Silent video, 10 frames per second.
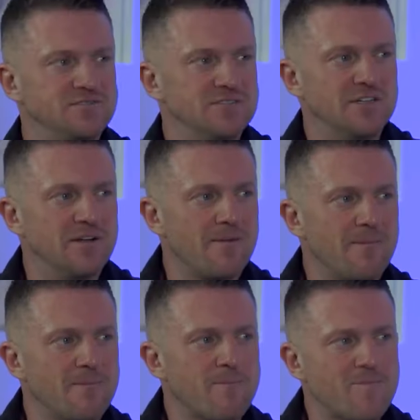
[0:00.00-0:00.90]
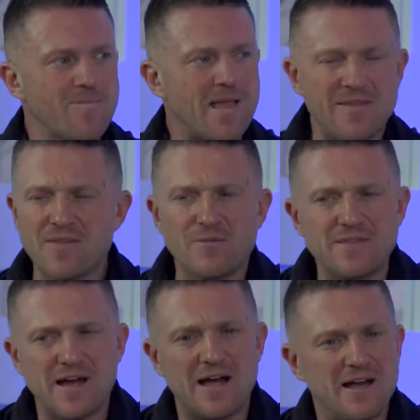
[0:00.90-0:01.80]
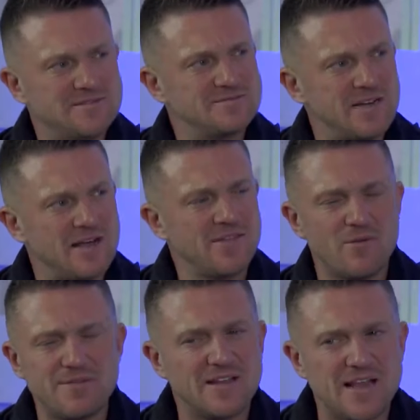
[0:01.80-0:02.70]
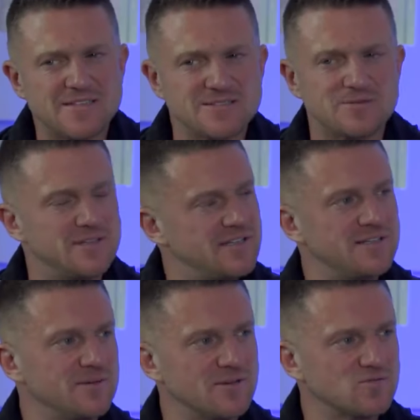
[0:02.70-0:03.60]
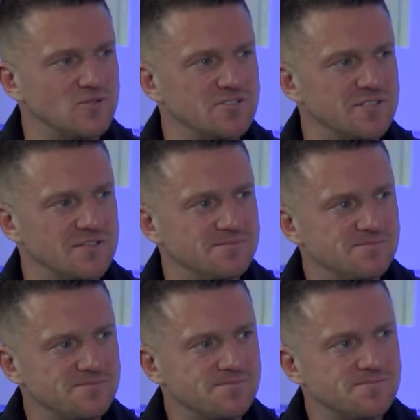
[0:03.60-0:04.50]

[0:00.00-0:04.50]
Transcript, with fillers: we weren't and shrinking the, violets, were and we? And knowing the lads that were there when I was watching it. Yeah.